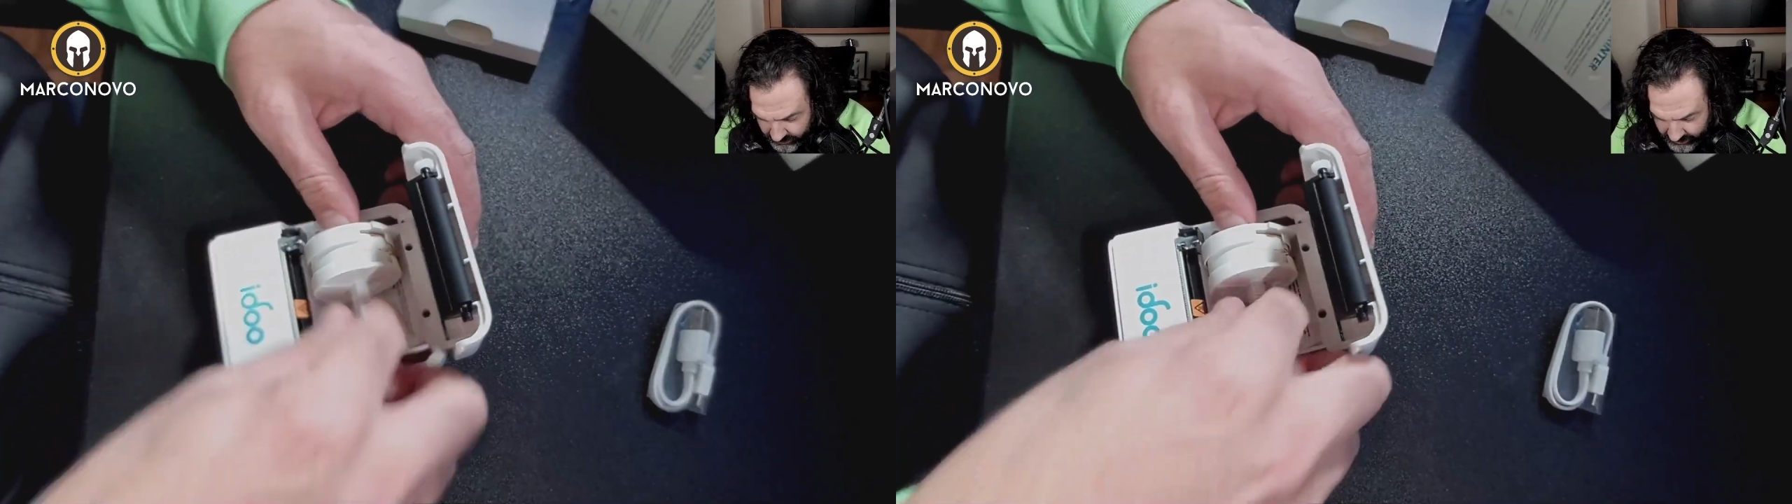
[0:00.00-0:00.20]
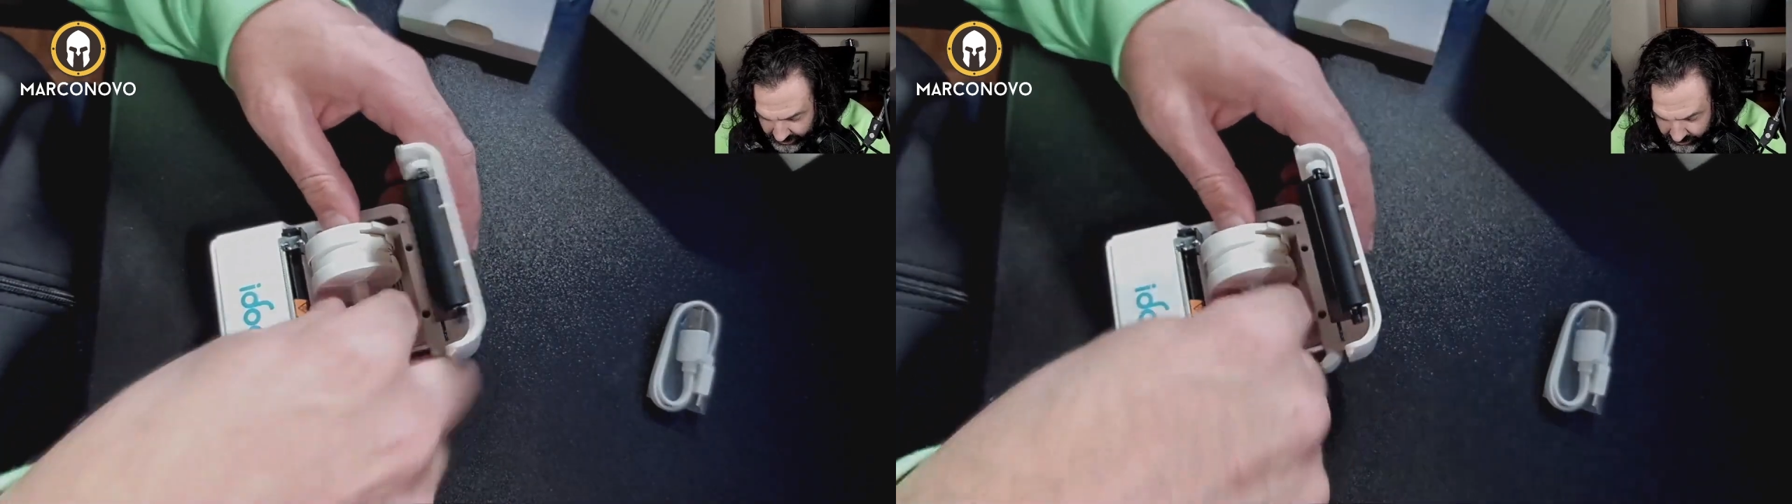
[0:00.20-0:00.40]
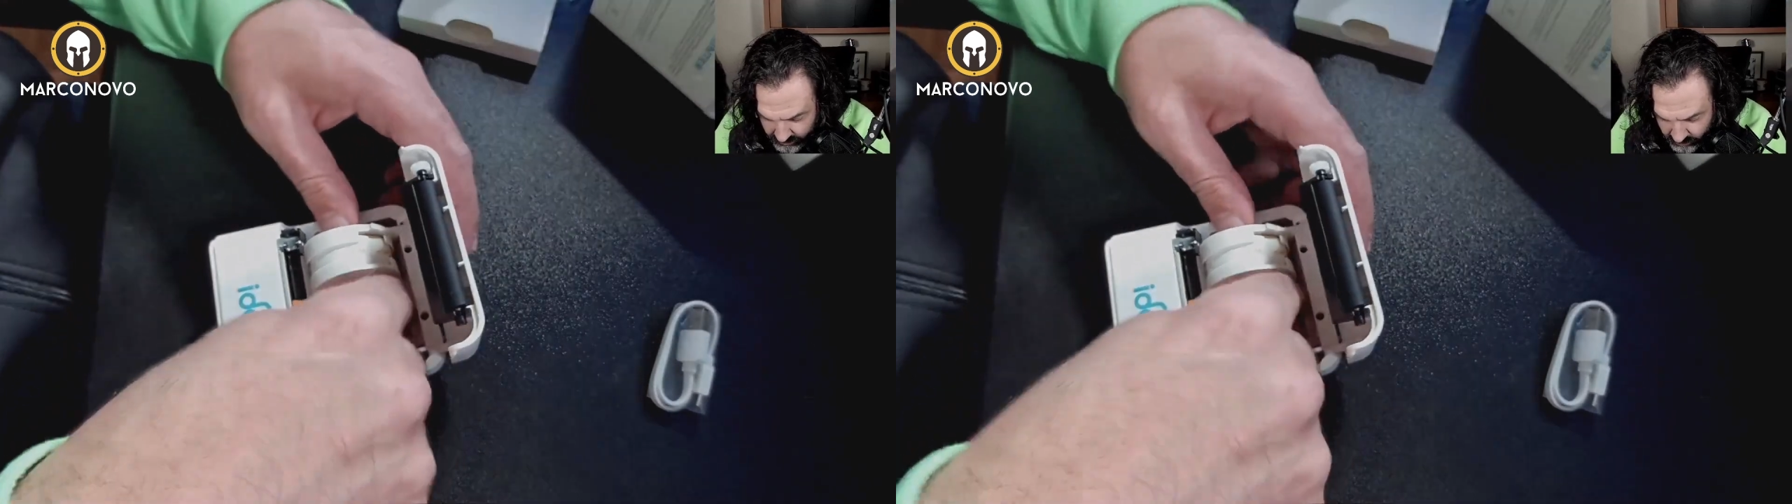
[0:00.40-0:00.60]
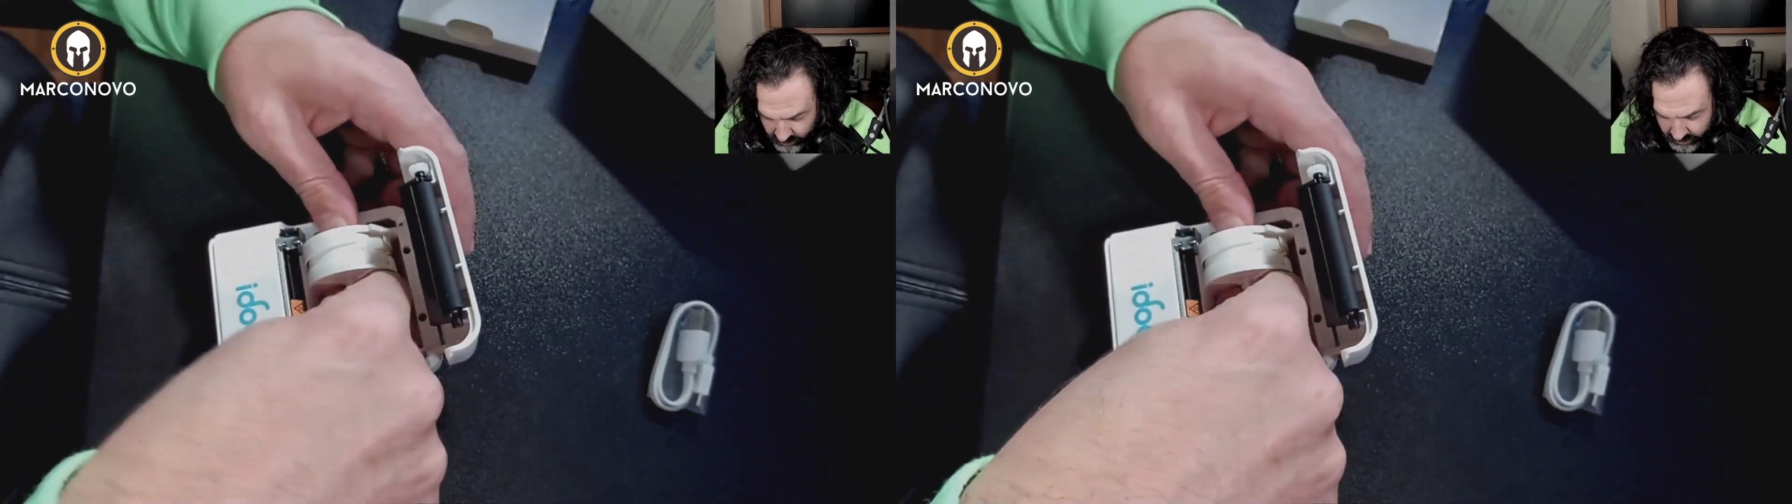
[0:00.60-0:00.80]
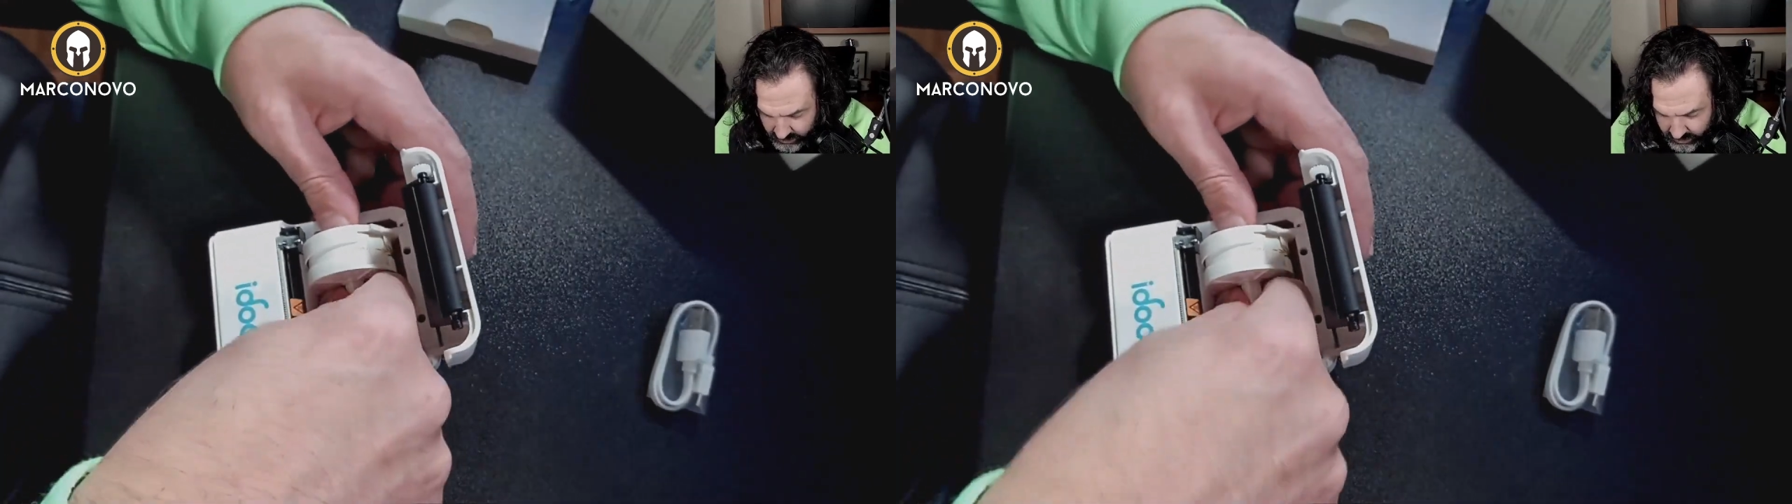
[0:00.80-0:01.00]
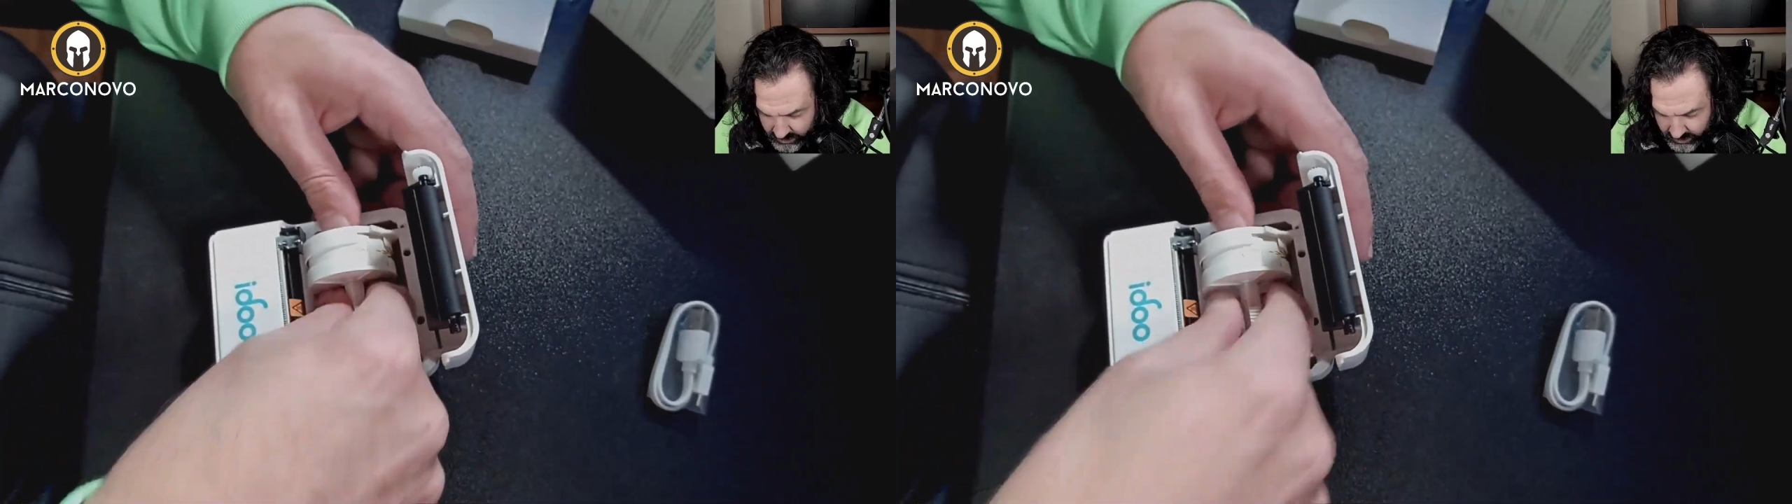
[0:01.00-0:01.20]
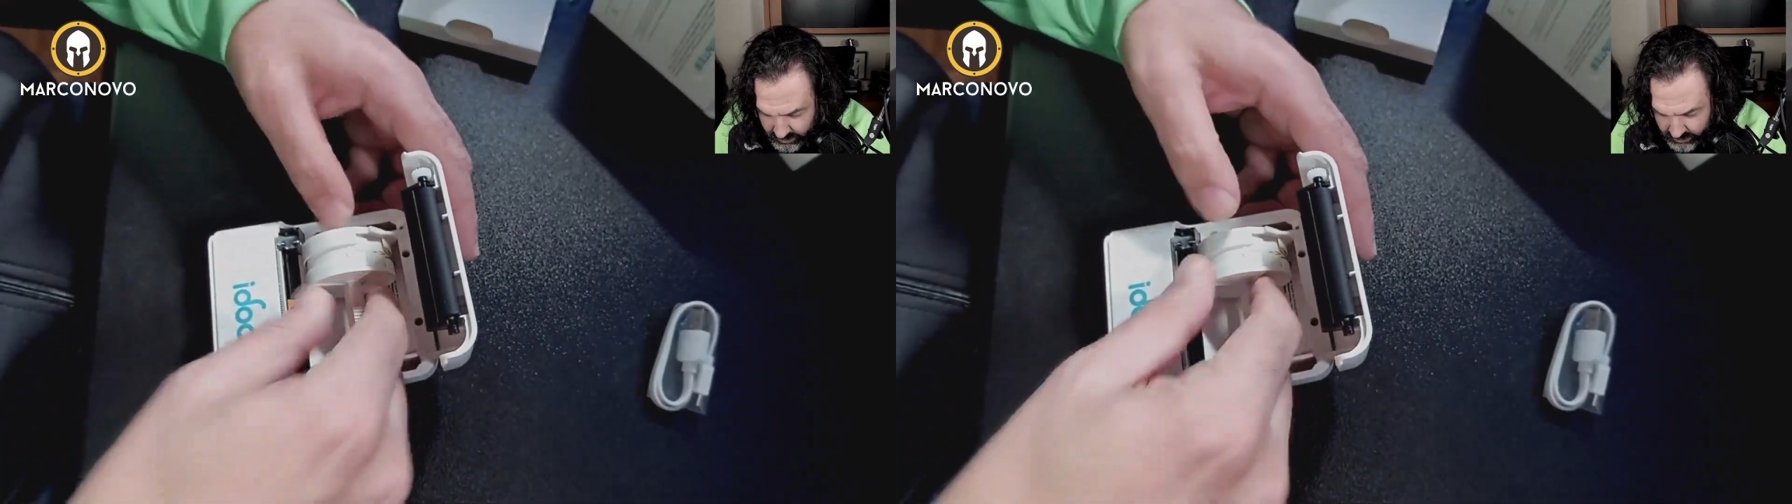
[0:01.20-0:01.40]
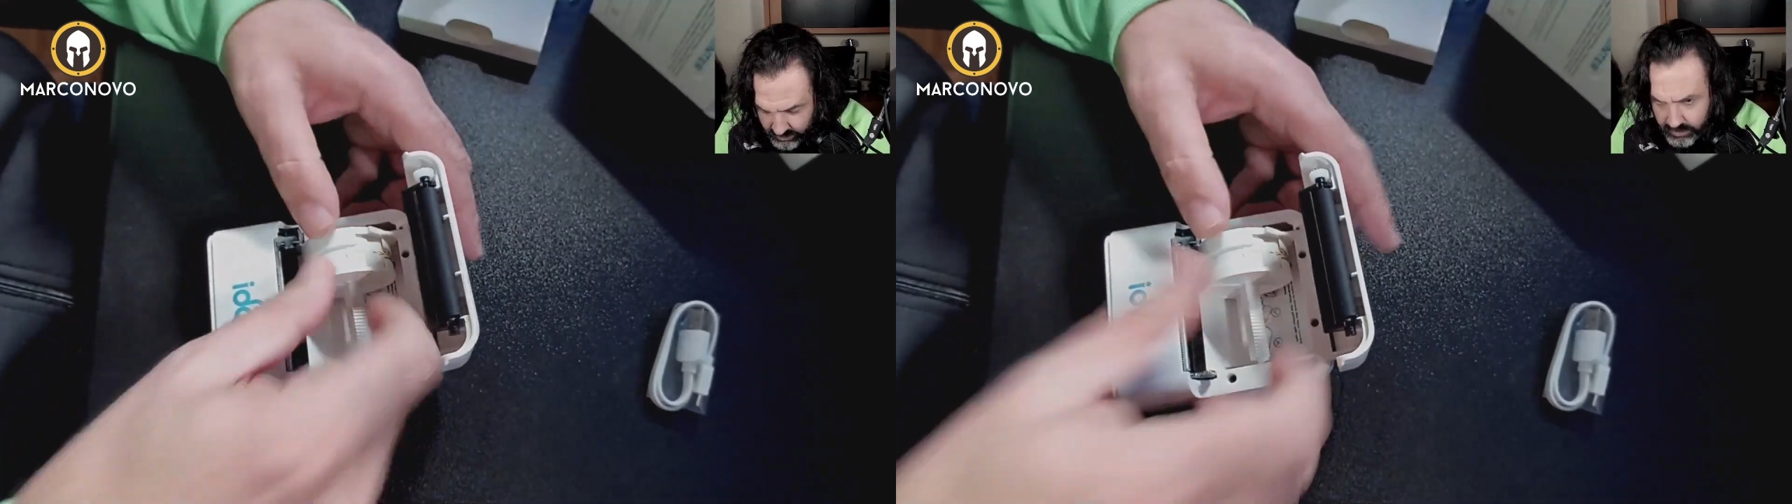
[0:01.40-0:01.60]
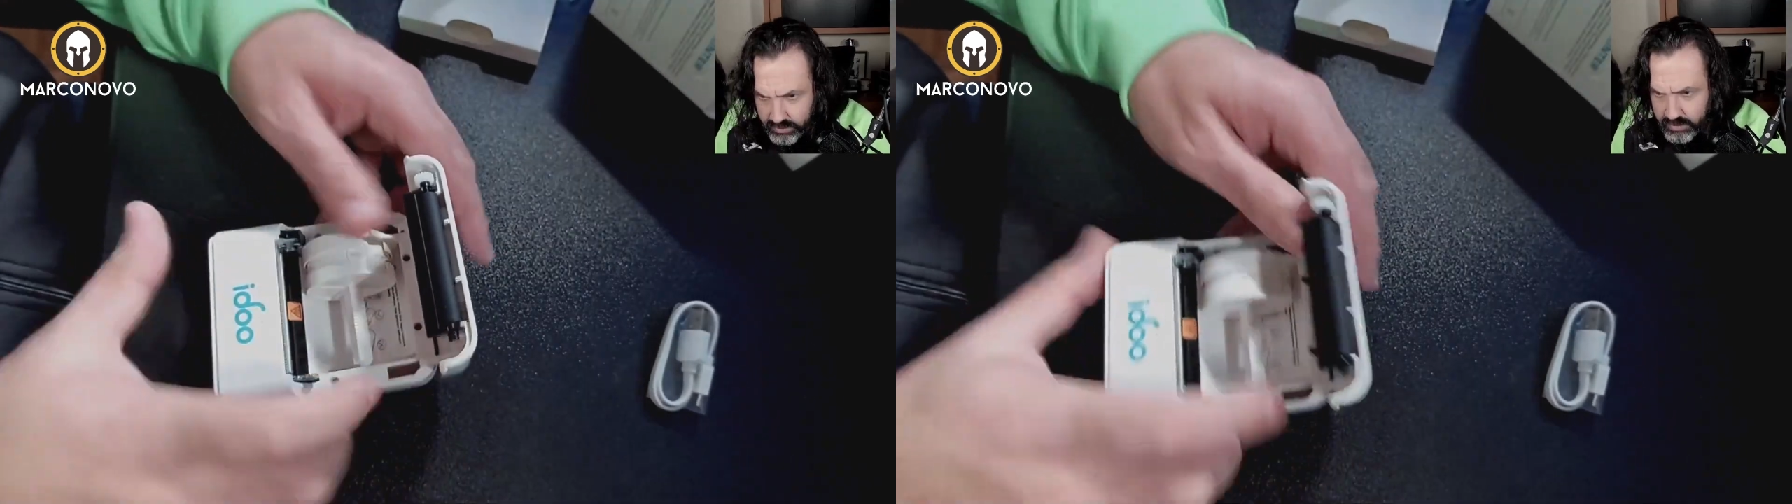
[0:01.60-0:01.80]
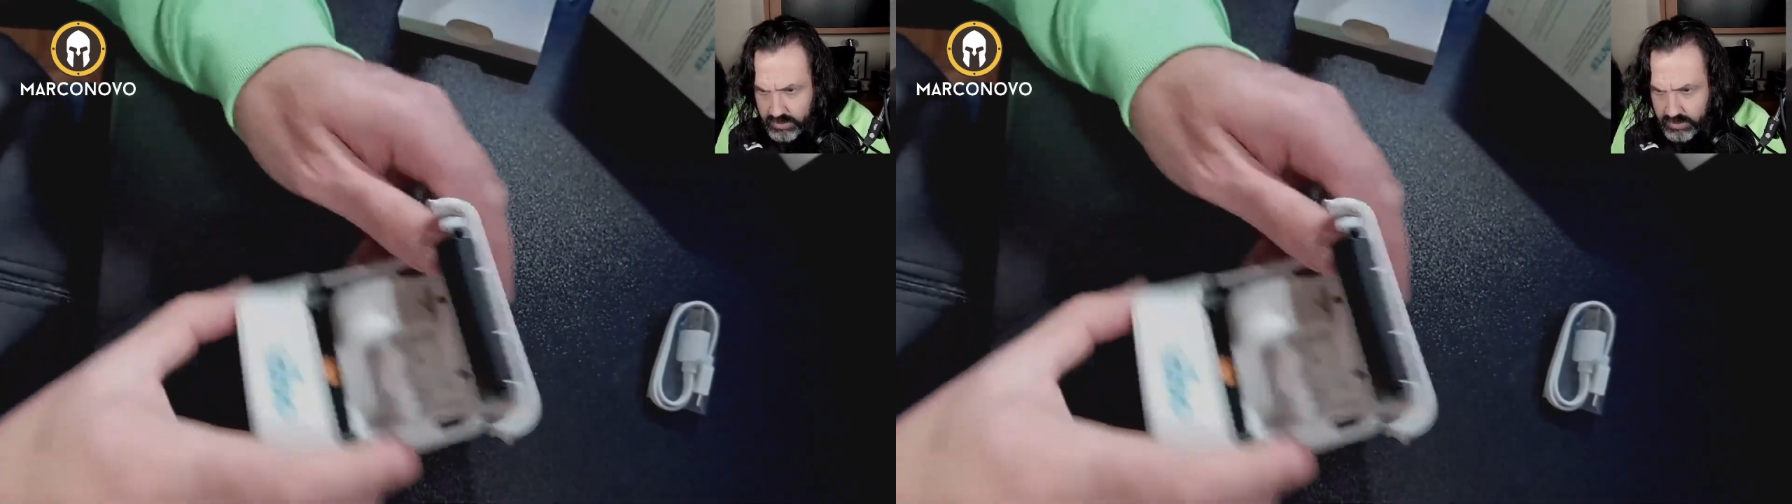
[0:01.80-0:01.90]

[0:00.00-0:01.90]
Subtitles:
ready to work. There you go.